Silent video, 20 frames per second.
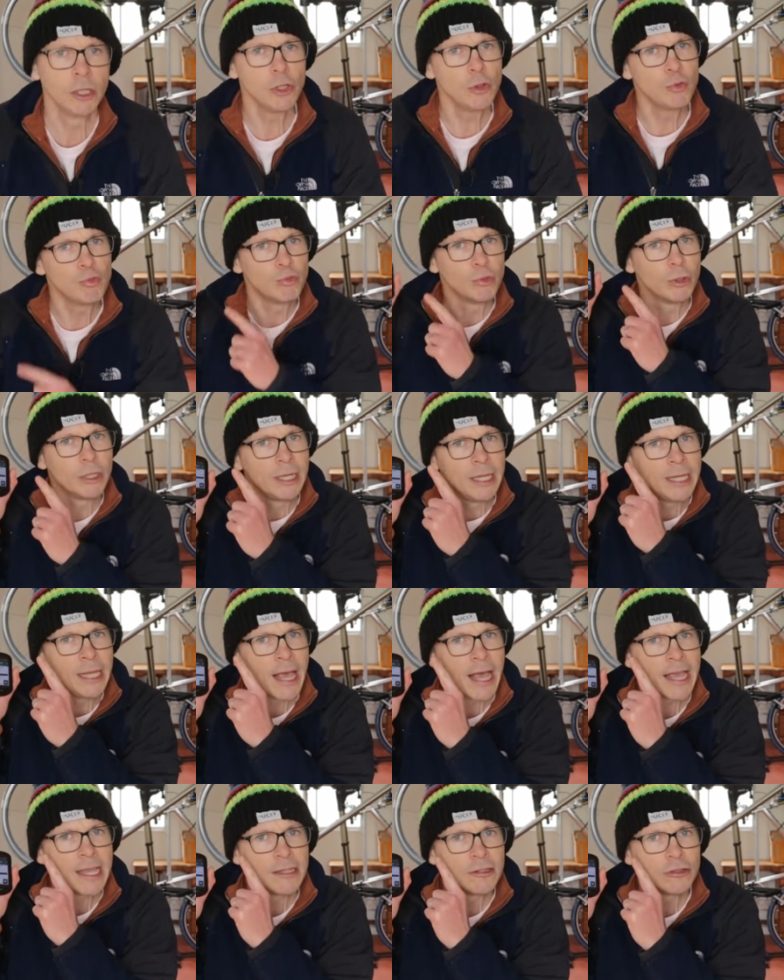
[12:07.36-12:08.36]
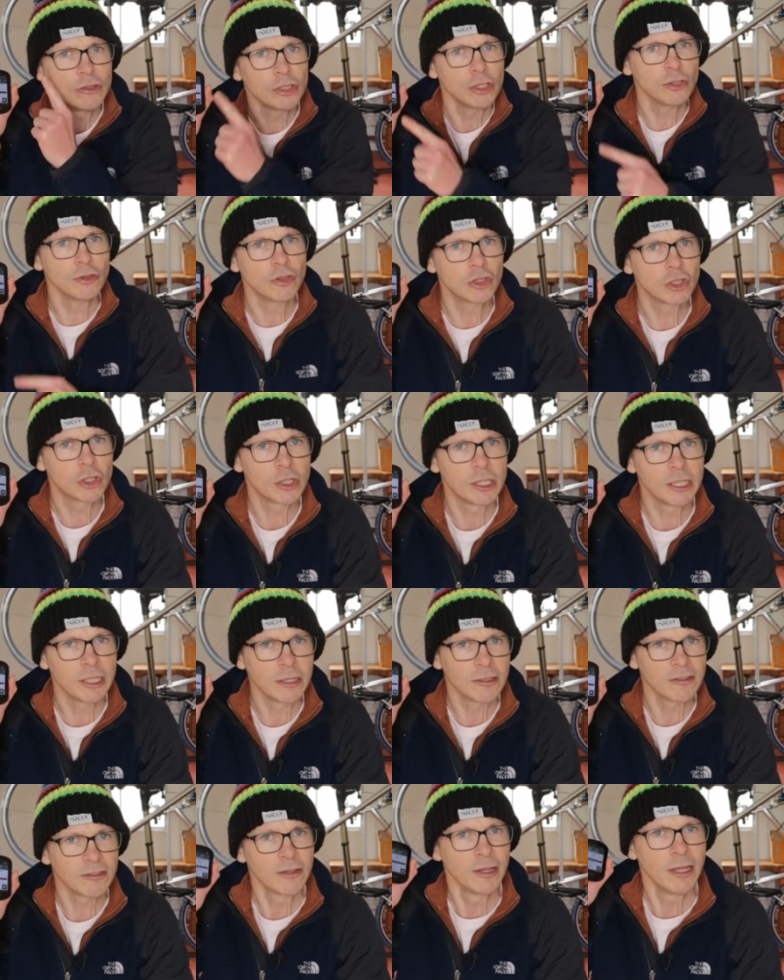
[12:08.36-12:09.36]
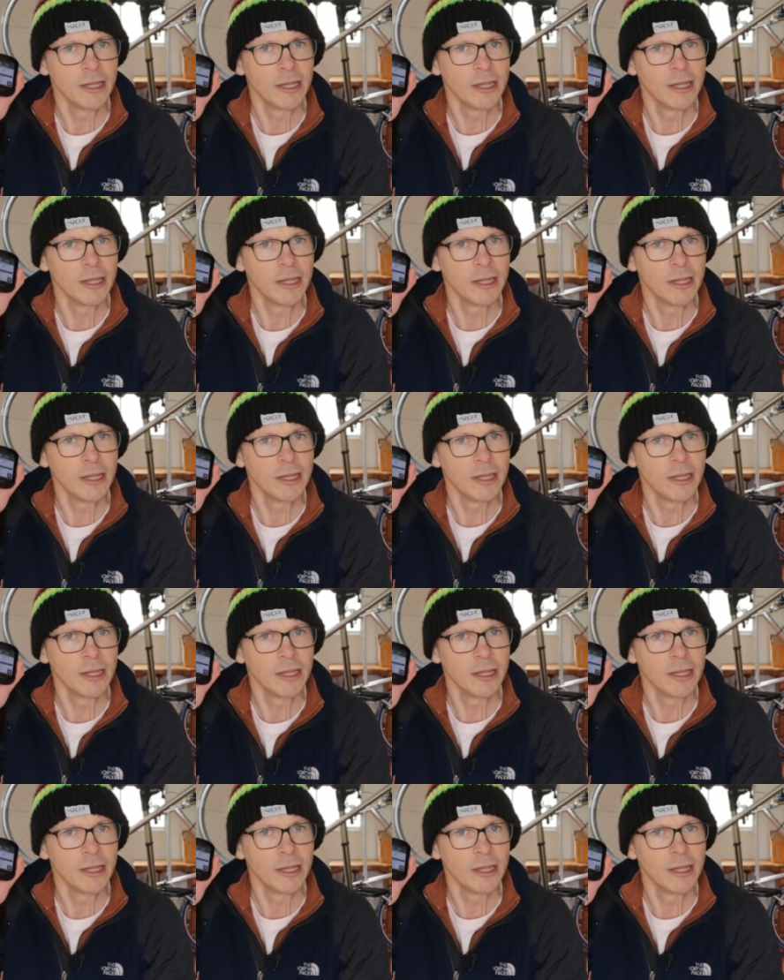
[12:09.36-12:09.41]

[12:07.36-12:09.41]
You really hate touchscreens.